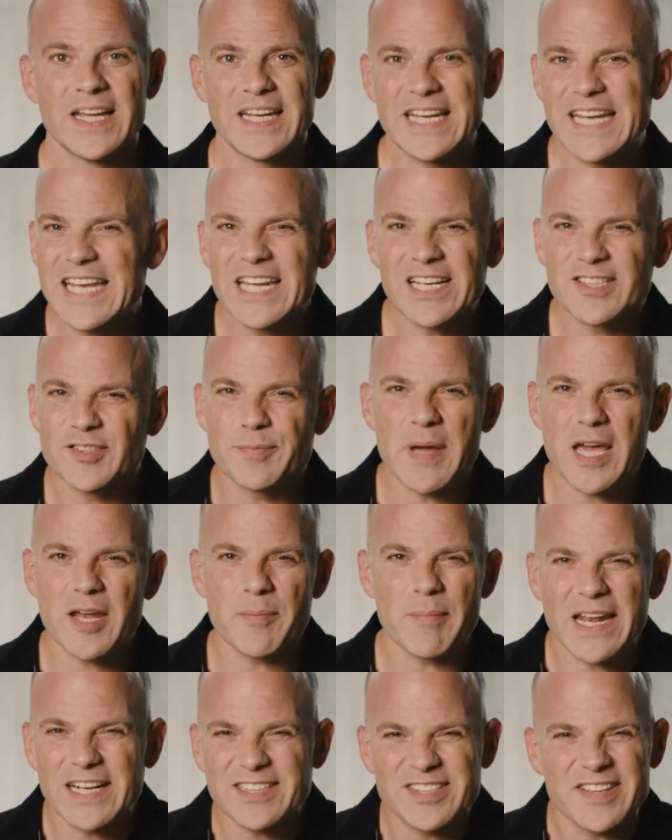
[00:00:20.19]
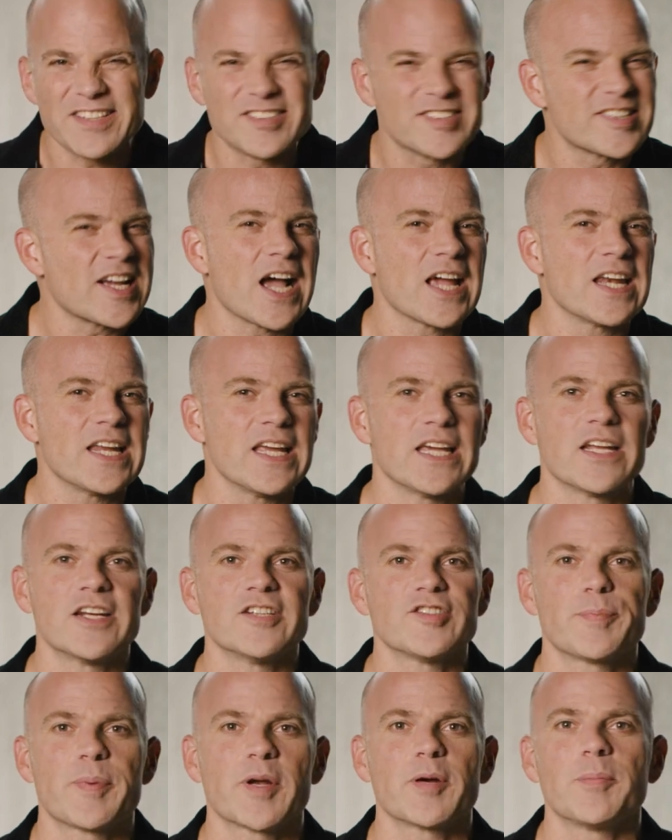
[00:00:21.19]
And he and his men made it to this tiny,
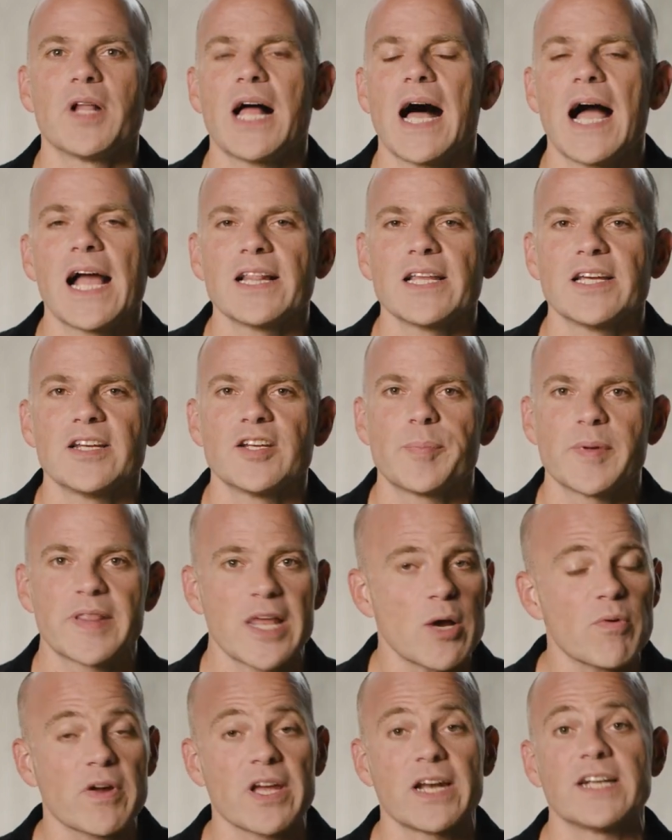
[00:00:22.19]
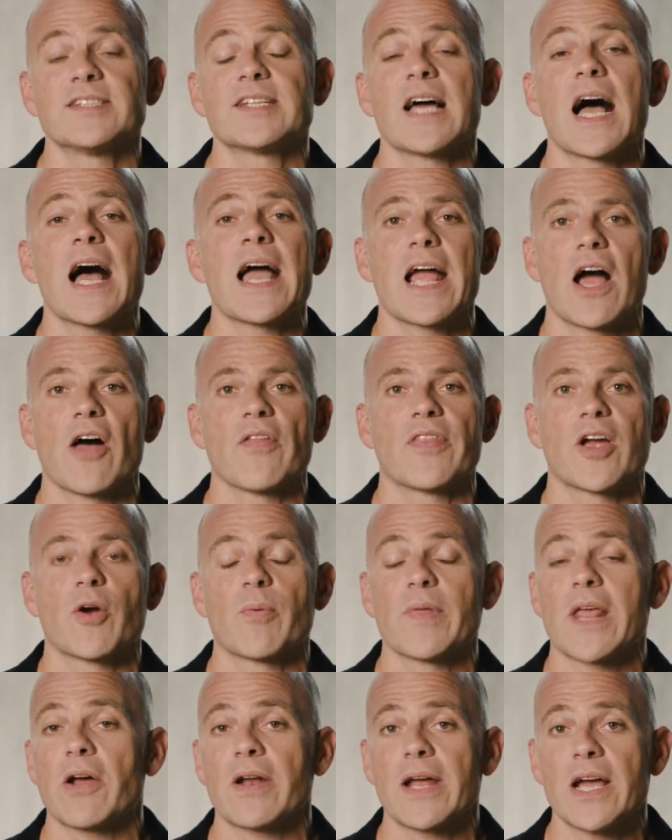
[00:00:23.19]
inhospitable island, but they were going to die out
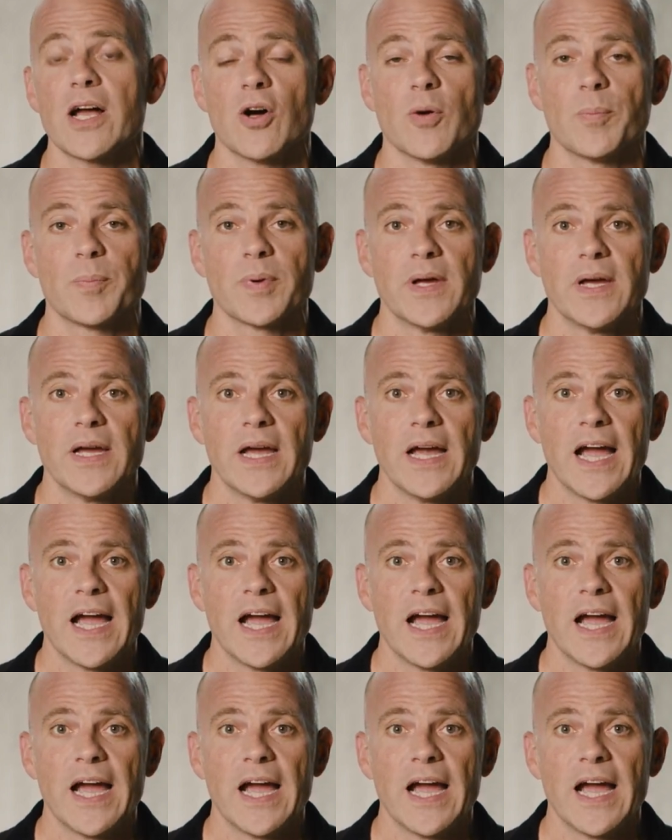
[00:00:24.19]
there without help.